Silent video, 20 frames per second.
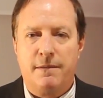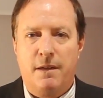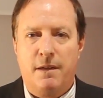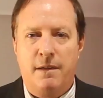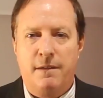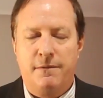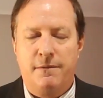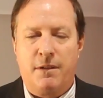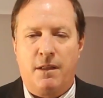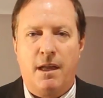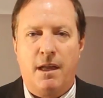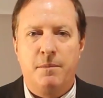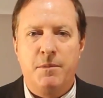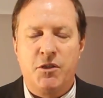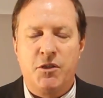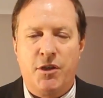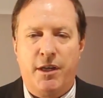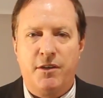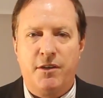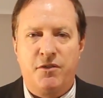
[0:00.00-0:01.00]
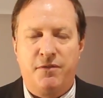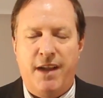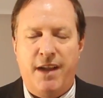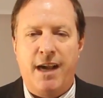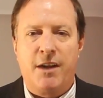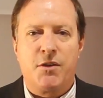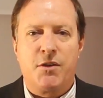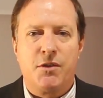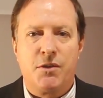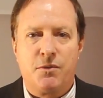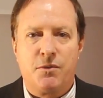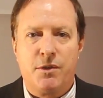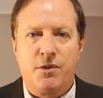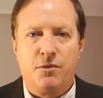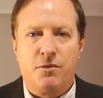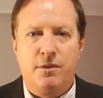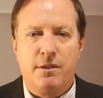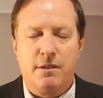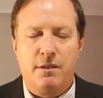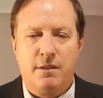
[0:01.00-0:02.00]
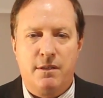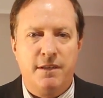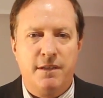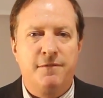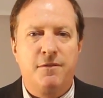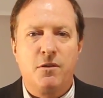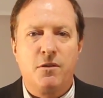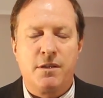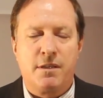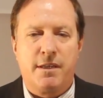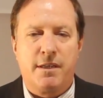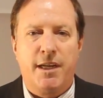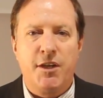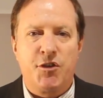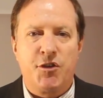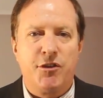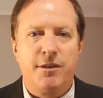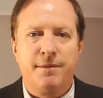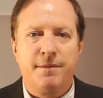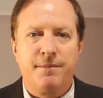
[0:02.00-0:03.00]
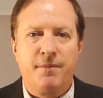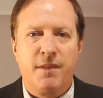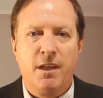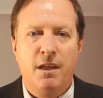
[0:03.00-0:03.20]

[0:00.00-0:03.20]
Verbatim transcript: of climate change factors, which was deforestation.